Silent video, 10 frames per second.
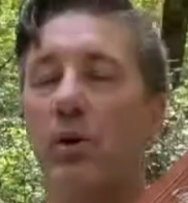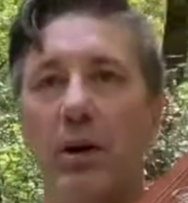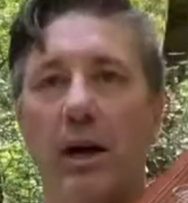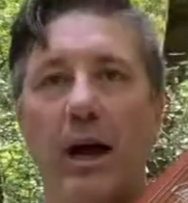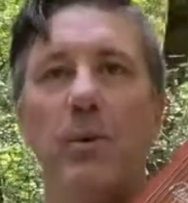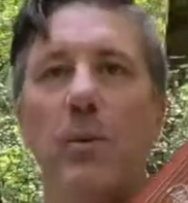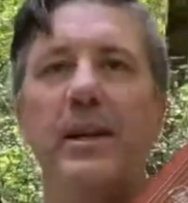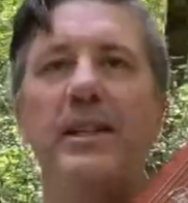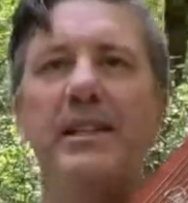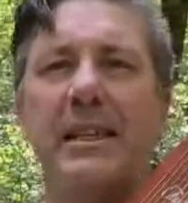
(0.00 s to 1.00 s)
I've been wanting
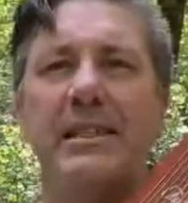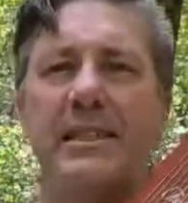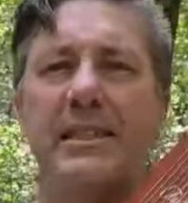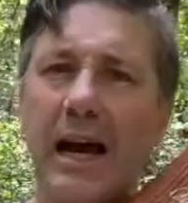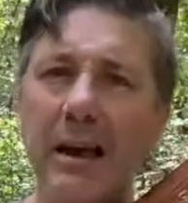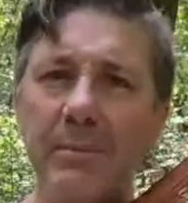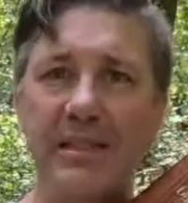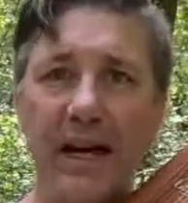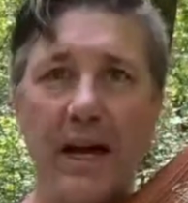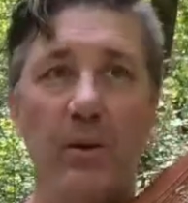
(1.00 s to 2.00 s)
to set time
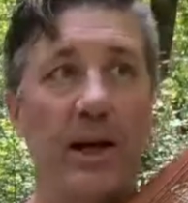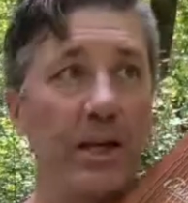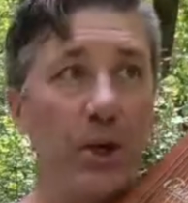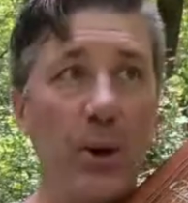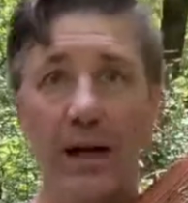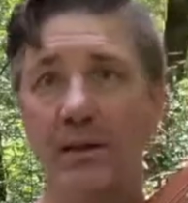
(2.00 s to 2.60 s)
aside where I can go out